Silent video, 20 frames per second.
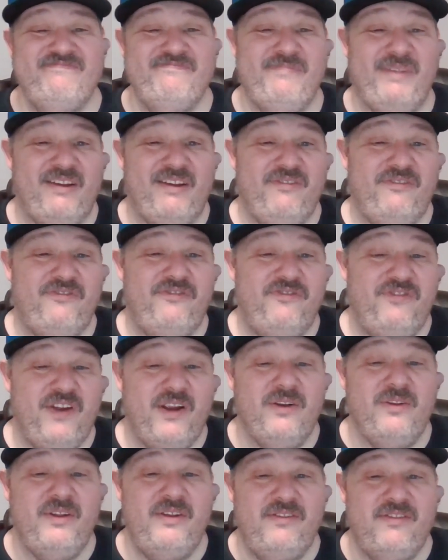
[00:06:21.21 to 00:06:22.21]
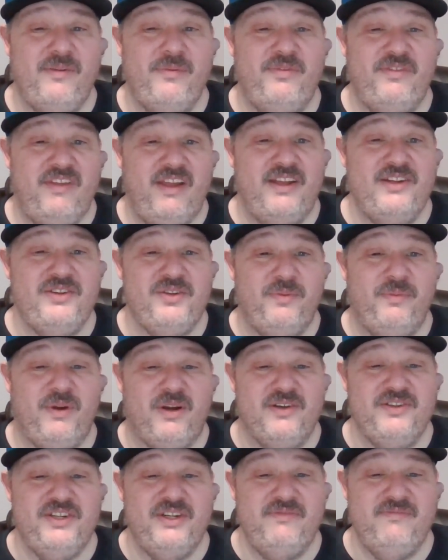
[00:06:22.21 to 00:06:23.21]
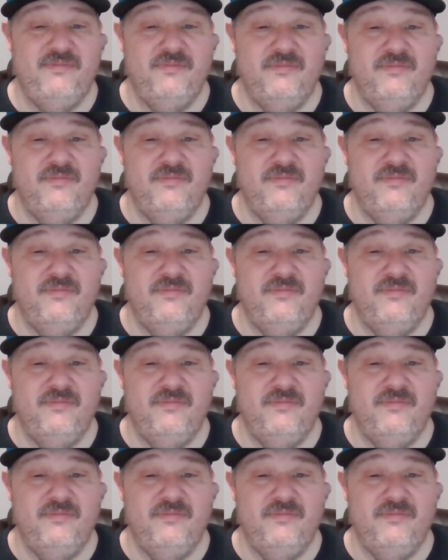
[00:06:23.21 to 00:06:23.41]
by a fairly substantial margin,